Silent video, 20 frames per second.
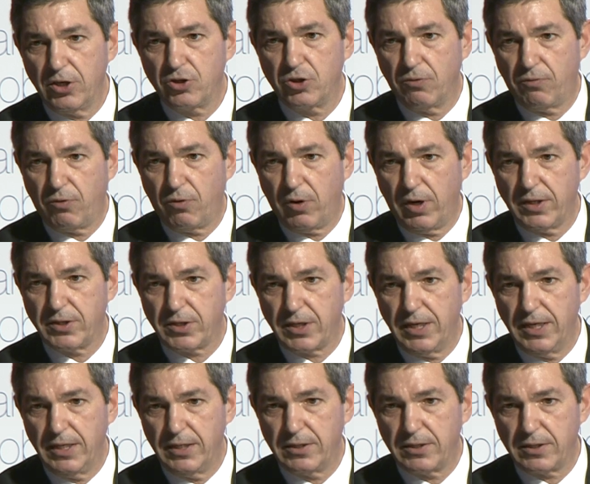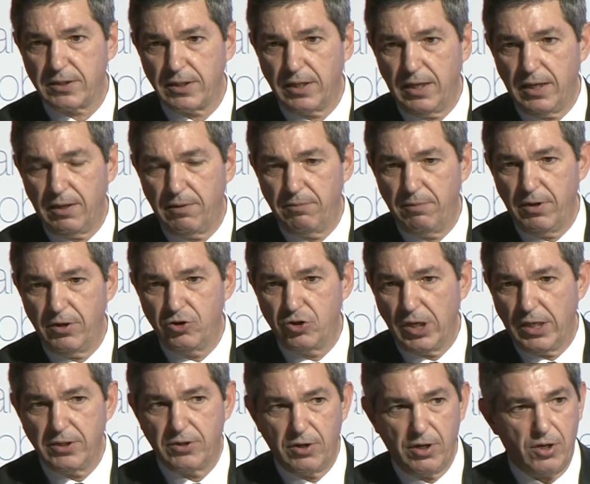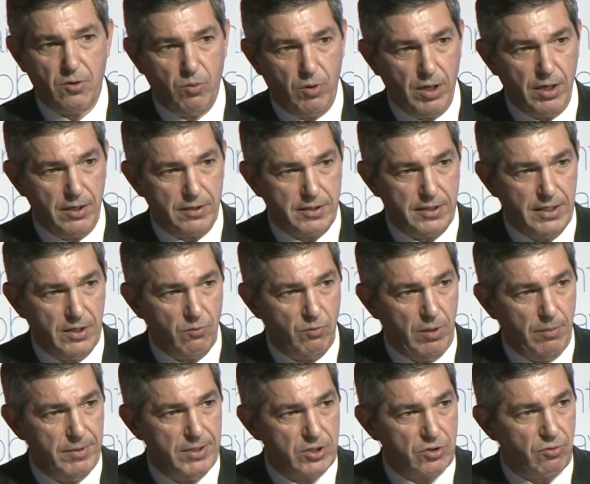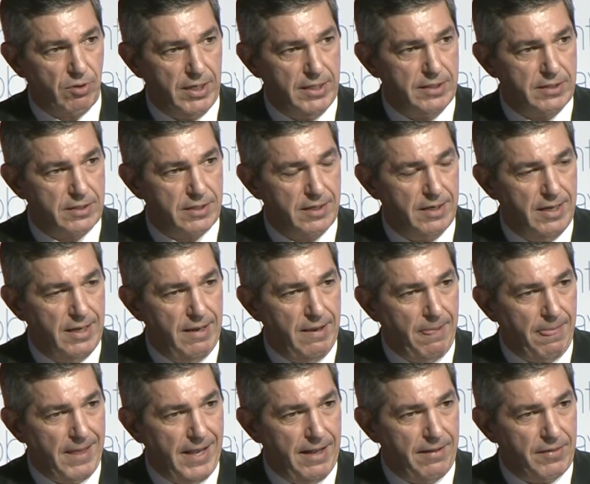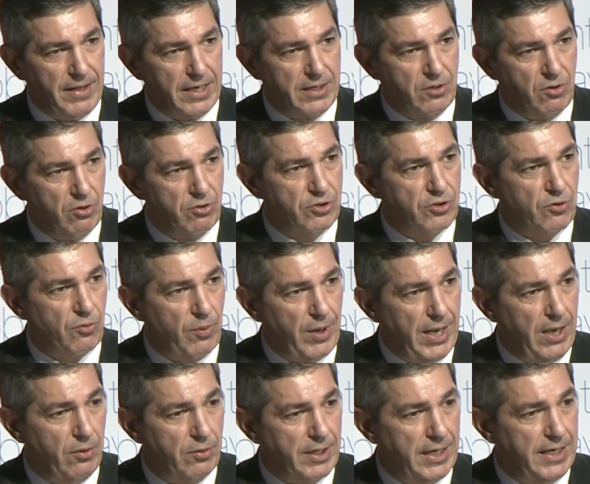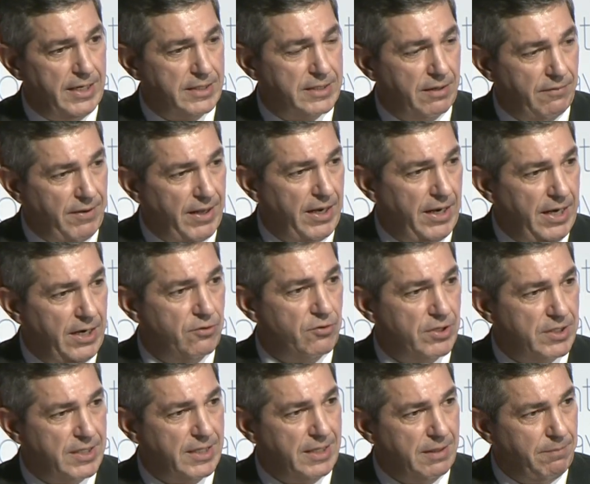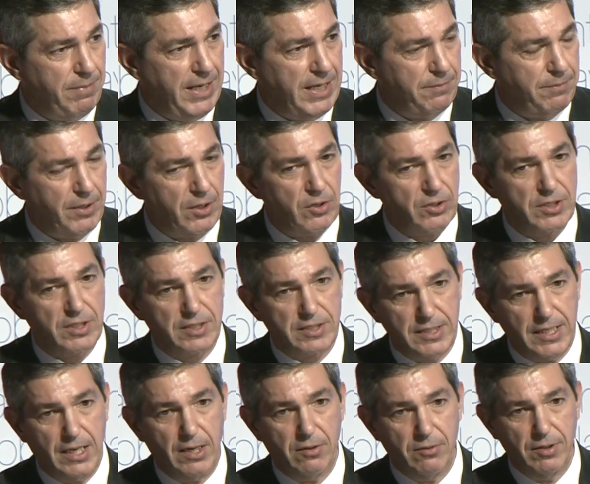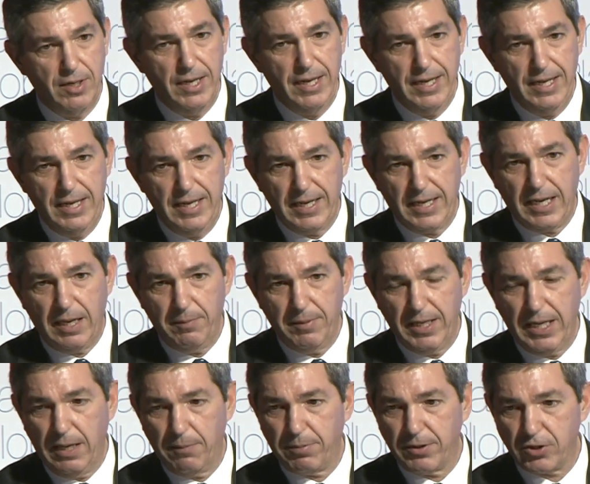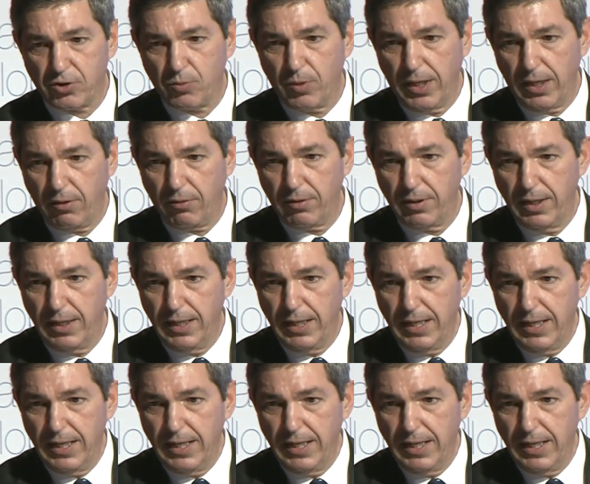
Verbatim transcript: issue for us is uh, gender equality and women's rights, and that goes throughout, and it's a very interesting debate because it's now coming up as well